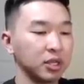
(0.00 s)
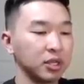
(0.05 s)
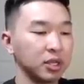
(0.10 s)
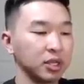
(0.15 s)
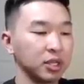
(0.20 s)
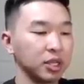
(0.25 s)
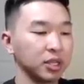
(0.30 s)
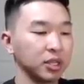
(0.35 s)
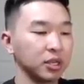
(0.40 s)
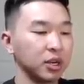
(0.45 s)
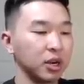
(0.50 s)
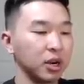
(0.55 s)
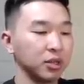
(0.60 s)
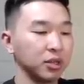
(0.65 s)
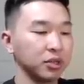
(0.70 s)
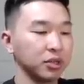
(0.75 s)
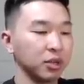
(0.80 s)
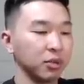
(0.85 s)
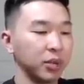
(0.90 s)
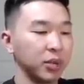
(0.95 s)
Let's get the card.
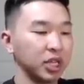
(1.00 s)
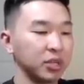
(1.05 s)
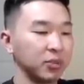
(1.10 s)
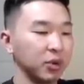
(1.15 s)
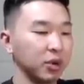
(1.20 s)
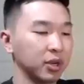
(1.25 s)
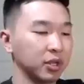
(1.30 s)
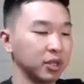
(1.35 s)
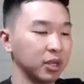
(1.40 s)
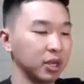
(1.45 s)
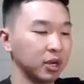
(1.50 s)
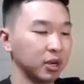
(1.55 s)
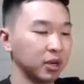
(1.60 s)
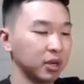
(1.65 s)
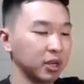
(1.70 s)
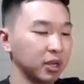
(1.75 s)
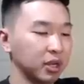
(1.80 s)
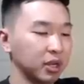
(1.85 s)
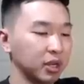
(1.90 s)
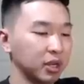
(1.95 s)
There's our baseball right there.
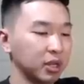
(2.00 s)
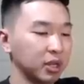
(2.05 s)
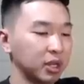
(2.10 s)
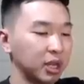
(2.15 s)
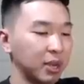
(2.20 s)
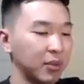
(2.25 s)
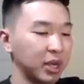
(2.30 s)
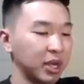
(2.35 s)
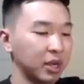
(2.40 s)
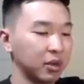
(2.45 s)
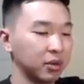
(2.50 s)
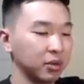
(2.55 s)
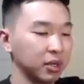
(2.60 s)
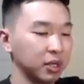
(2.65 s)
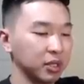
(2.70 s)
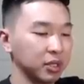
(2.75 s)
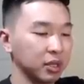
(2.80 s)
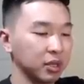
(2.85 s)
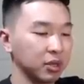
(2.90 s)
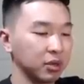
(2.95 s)
Can't make out who it
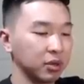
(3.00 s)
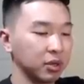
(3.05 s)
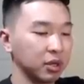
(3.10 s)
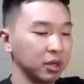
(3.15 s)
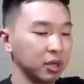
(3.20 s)
is, though.